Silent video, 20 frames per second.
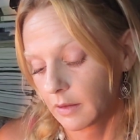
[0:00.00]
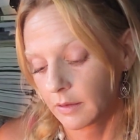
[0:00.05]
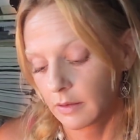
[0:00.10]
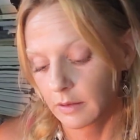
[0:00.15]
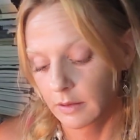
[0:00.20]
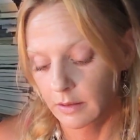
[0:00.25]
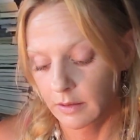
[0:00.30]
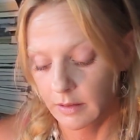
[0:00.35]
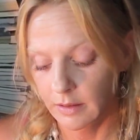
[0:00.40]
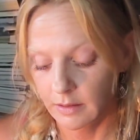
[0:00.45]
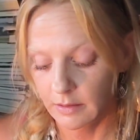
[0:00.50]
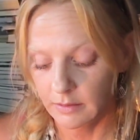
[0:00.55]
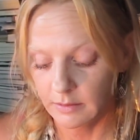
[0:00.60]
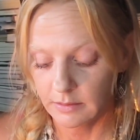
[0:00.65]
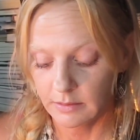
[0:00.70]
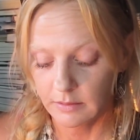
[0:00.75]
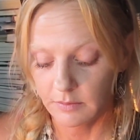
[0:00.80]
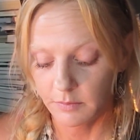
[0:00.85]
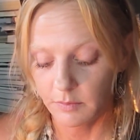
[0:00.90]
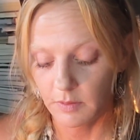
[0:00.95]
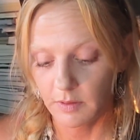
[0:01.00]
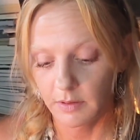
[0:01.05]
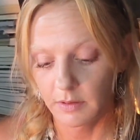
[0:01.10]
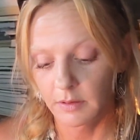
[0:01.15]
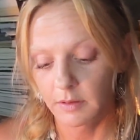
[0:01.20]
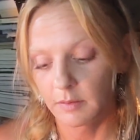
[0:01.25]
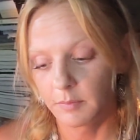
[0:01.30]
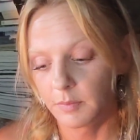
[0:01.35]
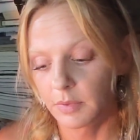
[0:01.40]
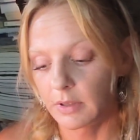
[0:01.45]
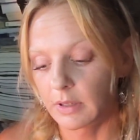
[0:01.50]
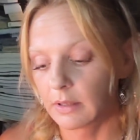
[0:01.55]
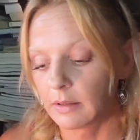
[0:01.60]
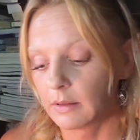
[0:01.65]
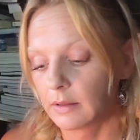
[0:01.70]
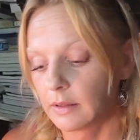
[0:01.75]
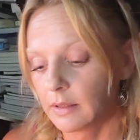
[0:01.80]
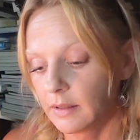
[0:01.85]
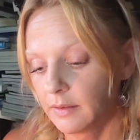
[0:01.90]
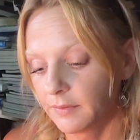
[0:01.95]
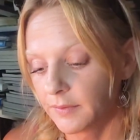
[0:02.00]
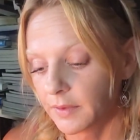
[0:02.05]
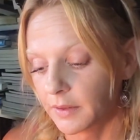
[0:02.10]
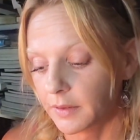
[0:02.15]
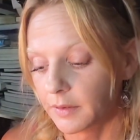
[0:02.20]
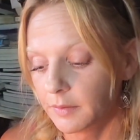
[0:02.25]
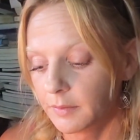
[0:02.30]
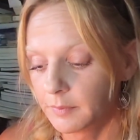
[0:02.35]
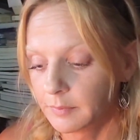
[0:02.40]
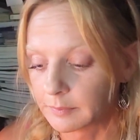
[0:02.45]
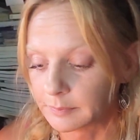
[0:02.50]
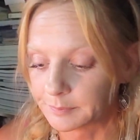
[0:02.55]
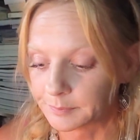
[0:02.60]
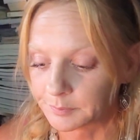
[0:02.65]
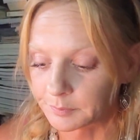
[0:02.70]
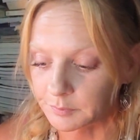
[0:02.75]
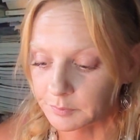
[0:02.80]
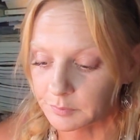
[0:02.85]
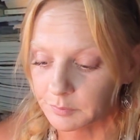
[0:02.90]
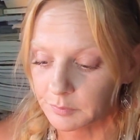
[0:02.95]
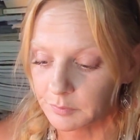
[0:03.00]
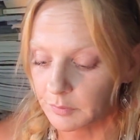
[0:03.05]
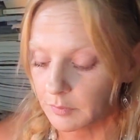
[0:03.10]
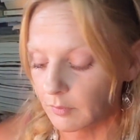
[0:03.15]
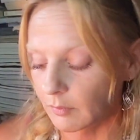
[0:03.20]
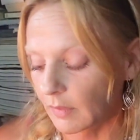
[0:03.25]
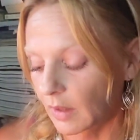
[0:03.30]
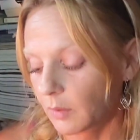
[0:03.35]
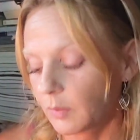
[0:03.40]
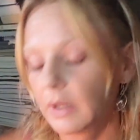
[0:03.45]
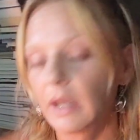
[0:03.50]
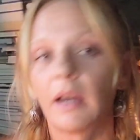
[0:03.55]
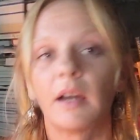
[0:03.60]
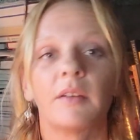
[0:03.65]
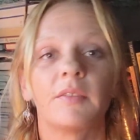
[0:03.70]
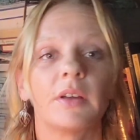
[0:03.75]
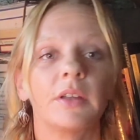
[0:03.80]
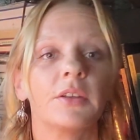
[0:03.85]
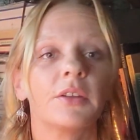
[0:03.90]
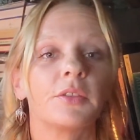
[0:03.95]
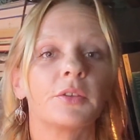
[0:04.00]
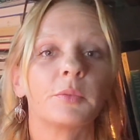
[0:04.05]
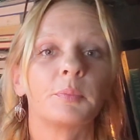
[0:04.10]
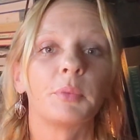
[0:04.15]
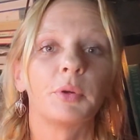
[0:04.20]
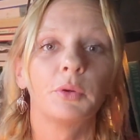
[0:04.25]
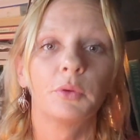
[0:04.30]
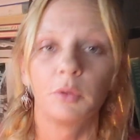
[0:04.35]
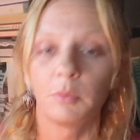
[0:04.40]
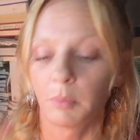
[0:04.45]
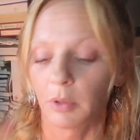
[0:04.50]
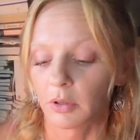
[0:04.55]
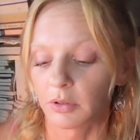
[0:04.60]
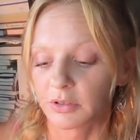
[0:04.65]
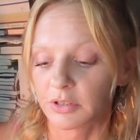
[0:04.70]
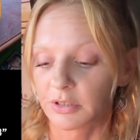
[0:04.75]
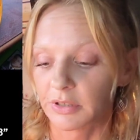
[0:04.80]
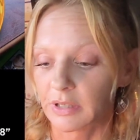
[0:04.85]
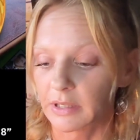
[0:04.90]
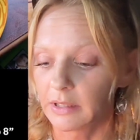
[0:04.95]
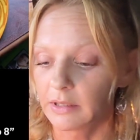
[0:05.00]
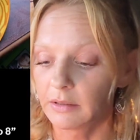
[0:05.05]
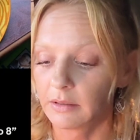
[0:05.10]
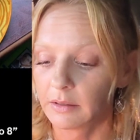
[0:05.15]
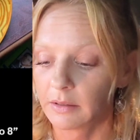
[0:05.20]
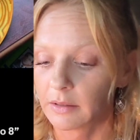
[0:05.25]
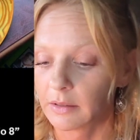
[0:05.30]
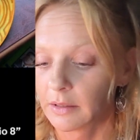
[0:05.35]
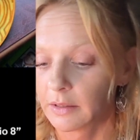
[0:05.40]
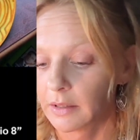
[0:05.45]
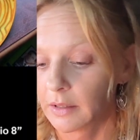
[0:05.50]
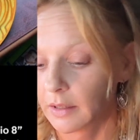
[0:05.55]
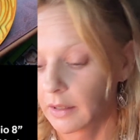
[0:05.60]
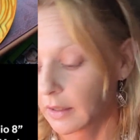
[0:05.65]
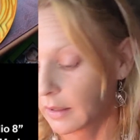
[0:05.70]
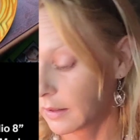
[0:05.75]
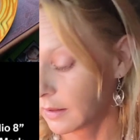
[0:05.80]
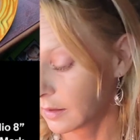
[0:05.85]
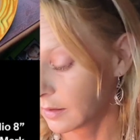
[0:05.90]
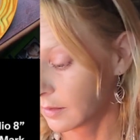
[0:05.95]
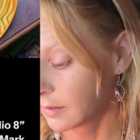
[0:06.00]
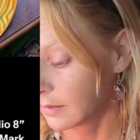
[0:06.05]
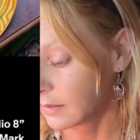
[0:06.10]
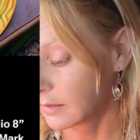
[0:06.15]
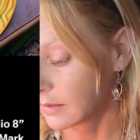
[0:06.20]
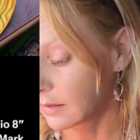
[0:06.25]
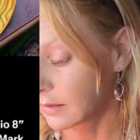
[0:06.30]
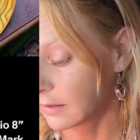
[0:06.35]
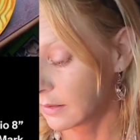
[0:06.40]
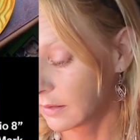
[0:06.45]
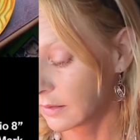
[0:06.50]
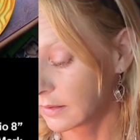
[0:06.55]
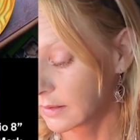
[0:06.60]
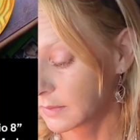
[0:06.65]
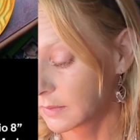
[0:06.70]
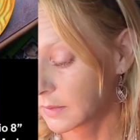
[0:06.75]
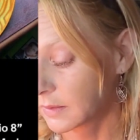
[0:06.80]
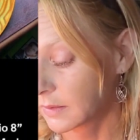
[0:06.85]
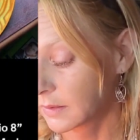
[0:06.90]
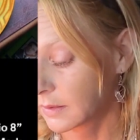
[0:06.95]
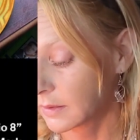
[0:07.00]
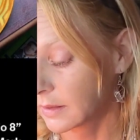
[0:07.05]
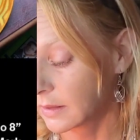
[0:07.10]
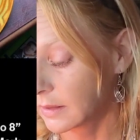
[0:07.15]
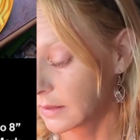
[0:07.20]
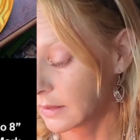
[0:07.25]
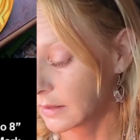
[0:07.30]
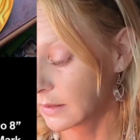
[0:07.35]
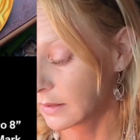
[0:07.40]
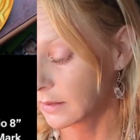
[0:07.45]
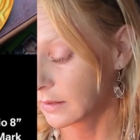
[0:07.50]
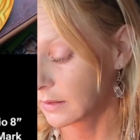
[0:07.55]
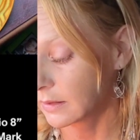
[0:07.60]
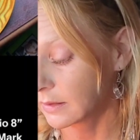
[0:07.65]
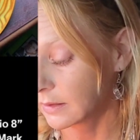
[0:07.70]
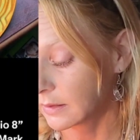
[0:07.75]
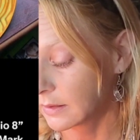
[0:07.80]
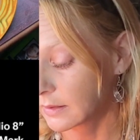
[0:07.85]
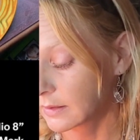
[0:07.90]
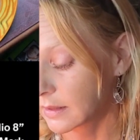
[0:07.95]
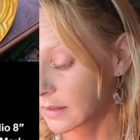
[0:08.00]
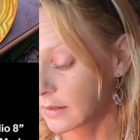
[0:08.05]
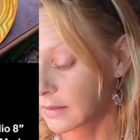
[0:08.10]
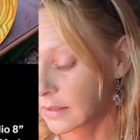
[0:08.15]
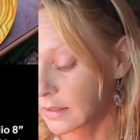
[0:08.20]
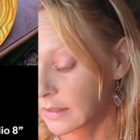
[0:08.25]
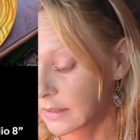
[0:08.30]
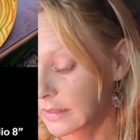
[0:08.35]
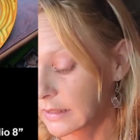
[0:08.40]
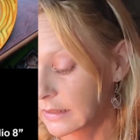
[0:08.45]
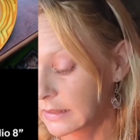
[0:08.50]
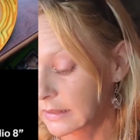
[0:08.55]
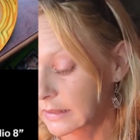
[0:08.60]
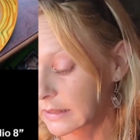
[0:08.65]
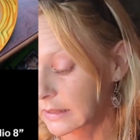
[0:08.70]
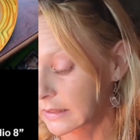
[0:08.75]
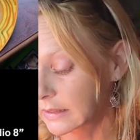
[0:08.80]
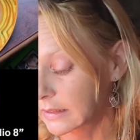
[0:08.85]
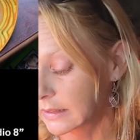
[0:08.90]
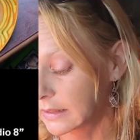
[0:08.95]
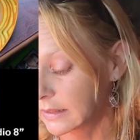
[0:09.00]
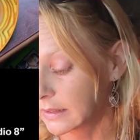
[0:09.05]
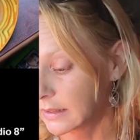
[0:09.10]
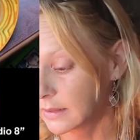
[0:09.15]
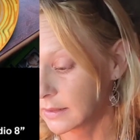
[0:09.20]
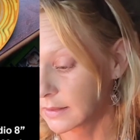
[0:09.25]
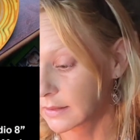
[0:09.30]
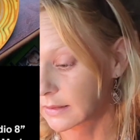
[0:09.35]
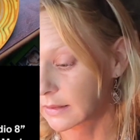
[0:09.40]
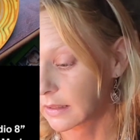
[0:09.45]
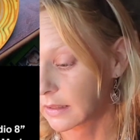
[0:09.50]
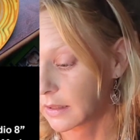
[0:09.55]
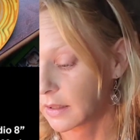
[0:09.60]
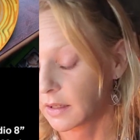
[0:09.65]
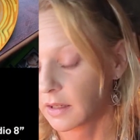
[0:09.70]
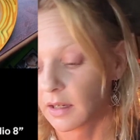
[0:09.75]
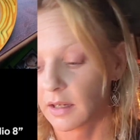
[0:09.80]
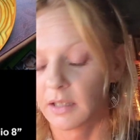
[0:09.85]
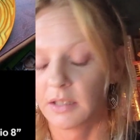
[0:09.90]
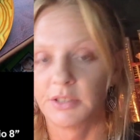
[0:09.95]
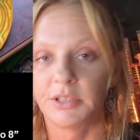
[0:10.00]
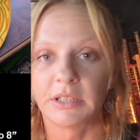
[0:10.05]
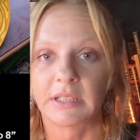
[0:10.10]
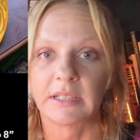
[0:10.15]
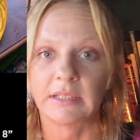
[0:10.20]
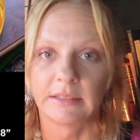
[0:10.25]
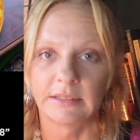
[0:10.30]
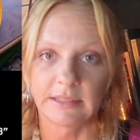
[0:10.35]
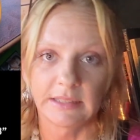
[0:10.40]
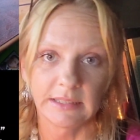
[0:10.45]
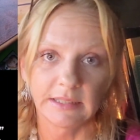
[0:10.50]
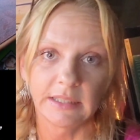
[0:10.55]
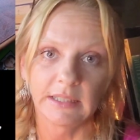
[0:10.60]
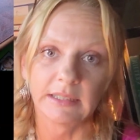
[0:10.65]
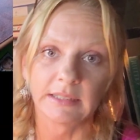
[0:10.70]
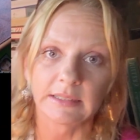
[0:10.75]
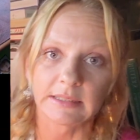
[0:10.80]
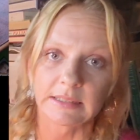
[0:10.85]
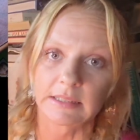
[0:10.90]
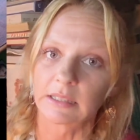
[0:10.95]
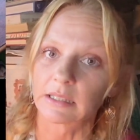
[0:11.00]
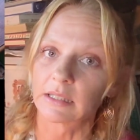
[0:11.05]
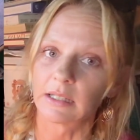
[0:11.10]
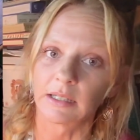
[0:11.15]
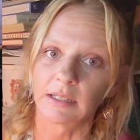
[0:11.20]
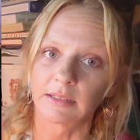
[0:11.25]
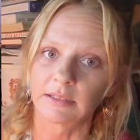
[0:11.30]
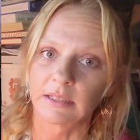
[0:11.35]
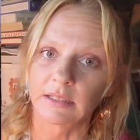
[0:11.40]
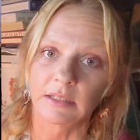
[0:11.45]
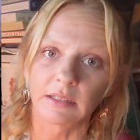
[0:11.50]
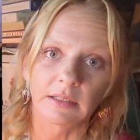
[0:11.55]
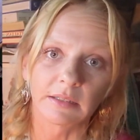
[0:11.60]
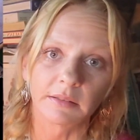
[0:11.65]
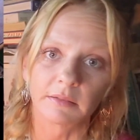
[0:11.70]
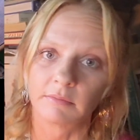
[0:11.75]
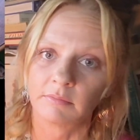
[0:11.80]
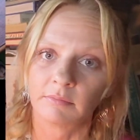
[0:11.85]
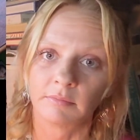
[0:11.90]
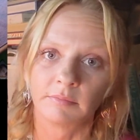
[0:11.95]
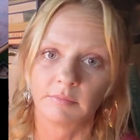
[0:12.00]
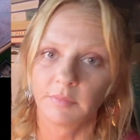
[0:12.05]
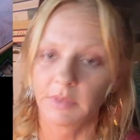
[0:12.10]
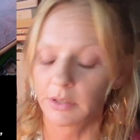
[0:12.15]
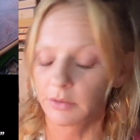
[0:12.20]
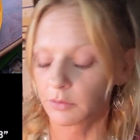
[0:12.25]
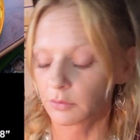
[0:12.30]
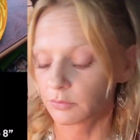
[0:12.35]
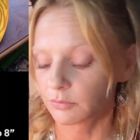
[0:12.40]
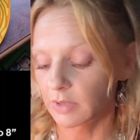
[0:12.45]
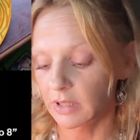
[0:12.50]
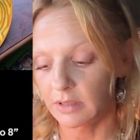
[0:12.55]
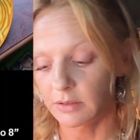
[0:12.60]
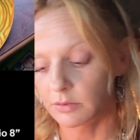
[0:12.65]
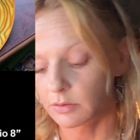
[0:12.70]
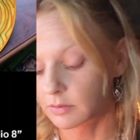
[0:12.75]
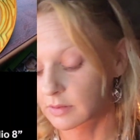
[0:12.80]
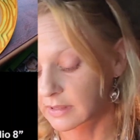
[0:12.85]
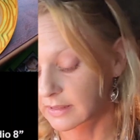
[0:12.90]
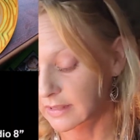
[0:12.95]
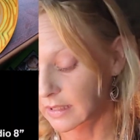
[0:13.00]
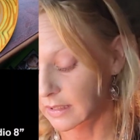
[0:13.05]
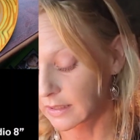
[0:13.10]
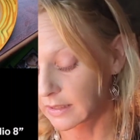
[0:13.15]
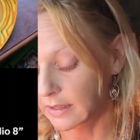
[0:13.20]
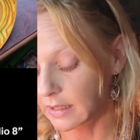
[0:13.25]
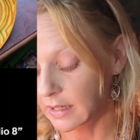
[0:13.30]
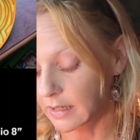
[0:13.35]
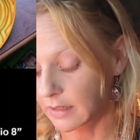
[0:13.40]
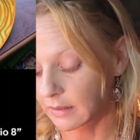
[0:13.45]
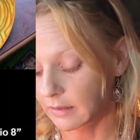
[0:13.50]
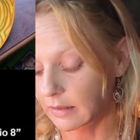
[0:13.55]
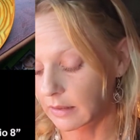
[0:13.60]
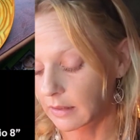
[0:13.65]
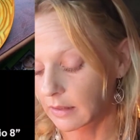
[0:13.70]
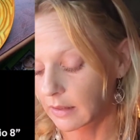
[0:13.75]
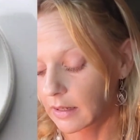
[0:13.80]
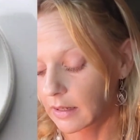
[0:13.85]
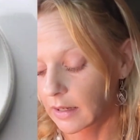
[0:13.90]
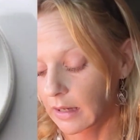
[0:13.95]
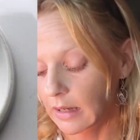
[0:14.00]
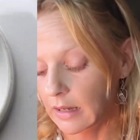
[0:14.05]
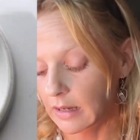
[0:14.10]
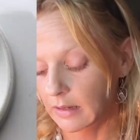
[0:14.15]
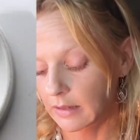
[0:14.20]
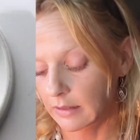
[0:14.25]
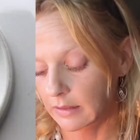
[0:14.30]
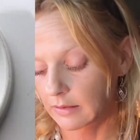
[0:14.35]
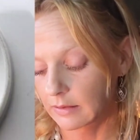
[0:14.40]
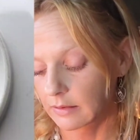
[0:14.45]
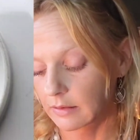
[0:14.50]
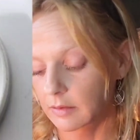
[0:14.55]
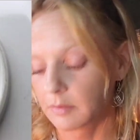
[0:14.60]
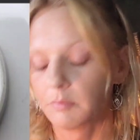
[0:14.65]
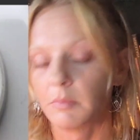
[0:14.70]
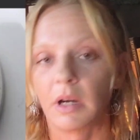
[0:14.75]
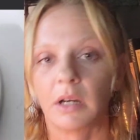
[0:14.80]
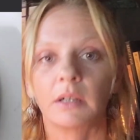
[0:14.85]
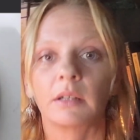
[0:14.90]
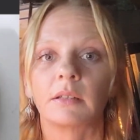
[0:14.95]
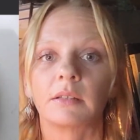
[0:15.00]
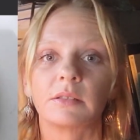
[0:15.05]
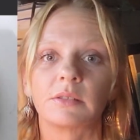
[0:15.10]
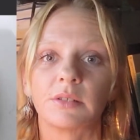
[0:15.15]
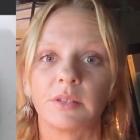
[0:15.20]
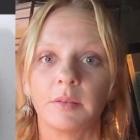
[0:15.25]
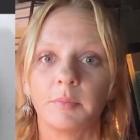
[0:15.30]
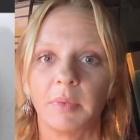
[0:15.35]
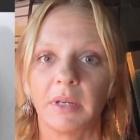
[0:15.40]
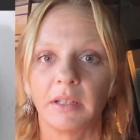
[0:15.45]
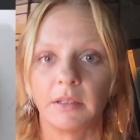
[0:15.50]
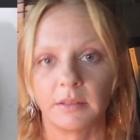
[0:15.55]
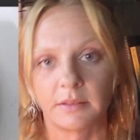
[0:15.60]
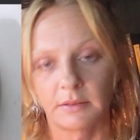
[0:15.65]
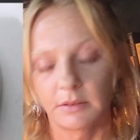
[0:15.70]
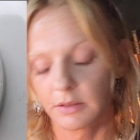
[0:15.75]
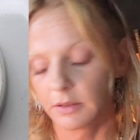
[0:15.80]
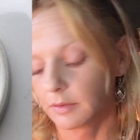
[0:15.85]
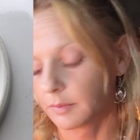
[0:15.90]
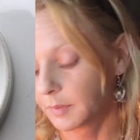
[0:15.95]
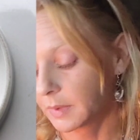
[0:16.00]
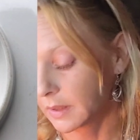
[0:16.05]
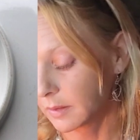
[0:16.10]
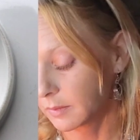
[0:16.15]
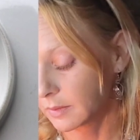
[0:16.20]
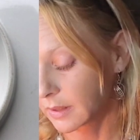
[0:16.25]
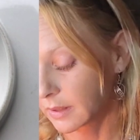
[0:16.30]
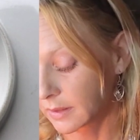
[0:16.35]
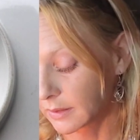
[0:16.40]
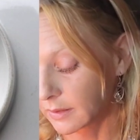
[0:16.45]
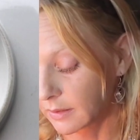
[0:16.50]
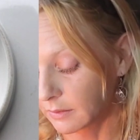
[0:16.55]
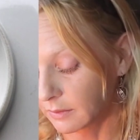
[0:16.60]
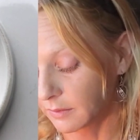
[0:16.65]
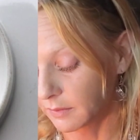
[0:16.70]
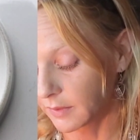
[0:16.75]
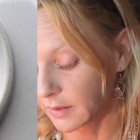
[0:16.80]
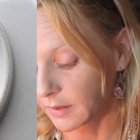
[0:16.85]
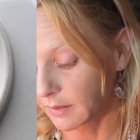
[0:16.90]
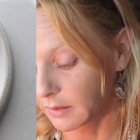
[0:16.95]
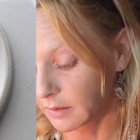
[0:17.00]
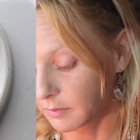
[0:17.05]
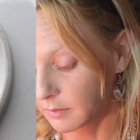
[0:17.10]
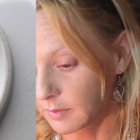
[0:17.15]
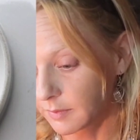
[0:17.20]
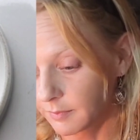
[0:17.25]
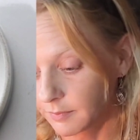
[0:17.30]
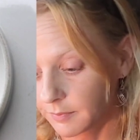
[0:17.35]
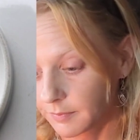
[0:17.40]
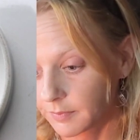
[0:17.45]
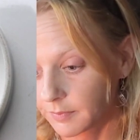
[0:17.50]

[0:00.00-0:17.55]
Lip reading: The next one, number 11, we have another pool pottery, and this one is 1960s. As you can see, it's the classic, retro design again, and marked to the base, so you'd be able to identify that one.